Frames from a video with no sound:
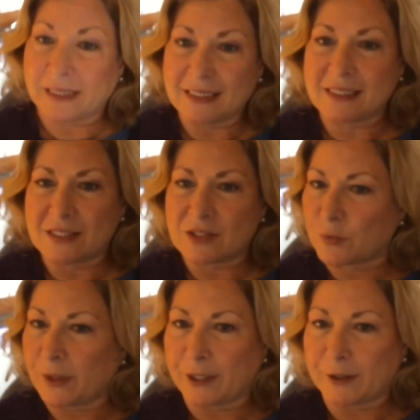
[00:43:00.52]
places
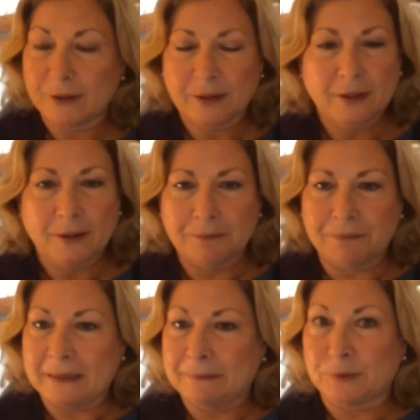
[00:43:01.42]
where
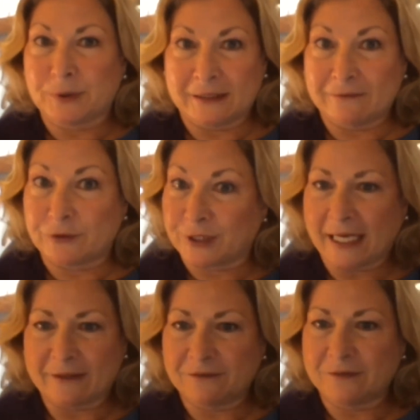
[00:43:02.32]
people give or
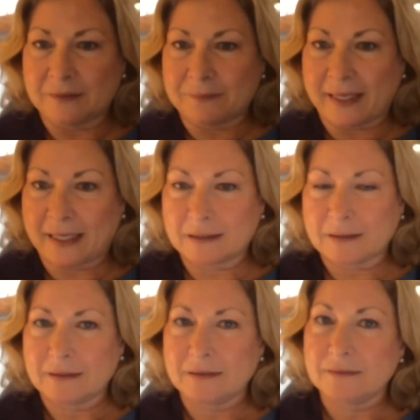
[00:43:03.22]
get feedback.
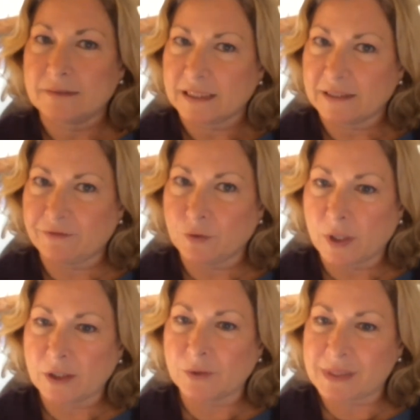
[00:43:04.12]
If you
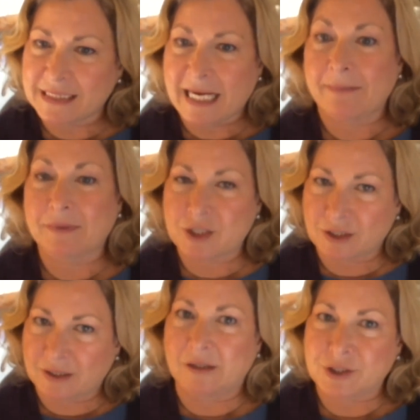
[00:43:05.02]
want to establish
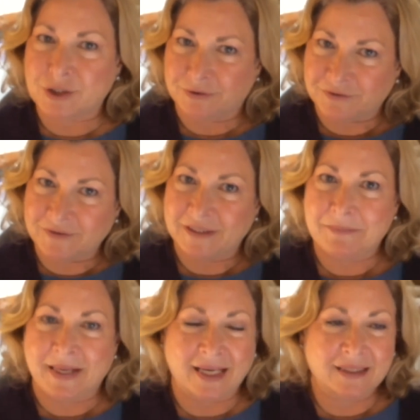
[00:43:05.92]
a culture of
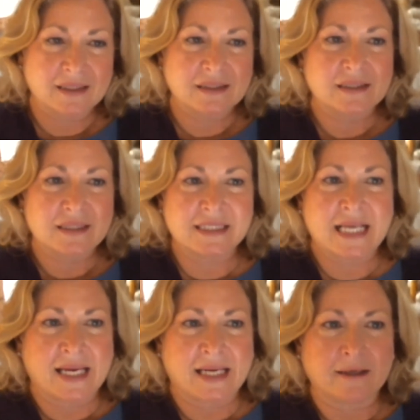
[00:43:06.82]
feedback,
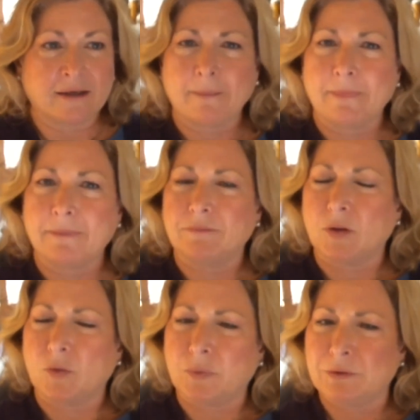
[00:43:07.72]
saying
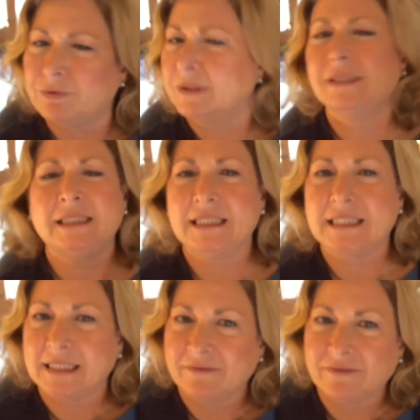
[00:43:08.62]
we really need
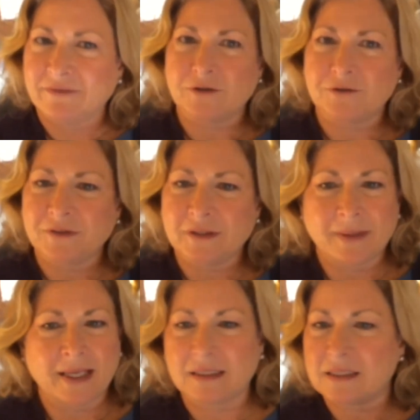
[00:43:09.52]
to give each other
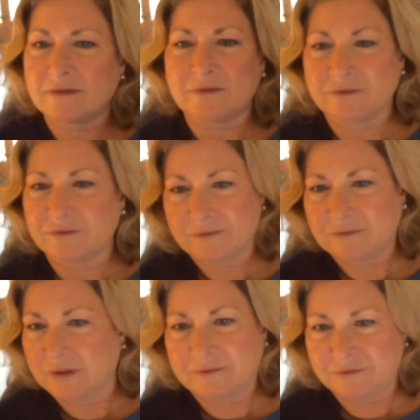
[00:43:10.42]
feedback is
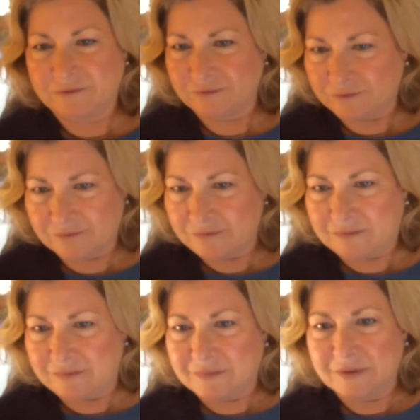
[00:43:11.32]
of
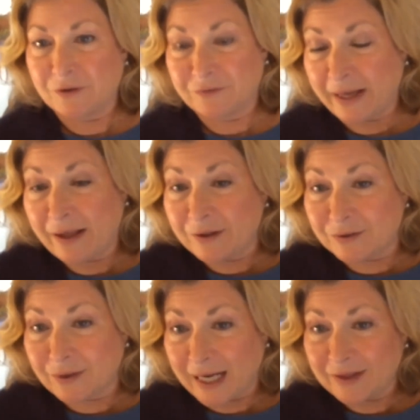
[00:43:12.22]
no value.
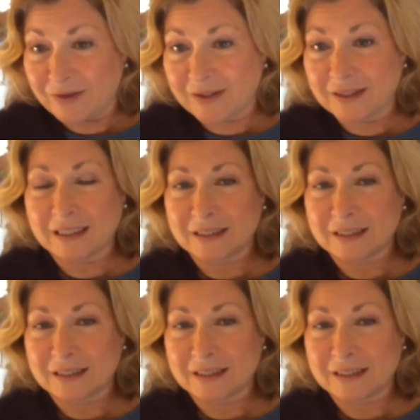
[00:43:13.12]
I think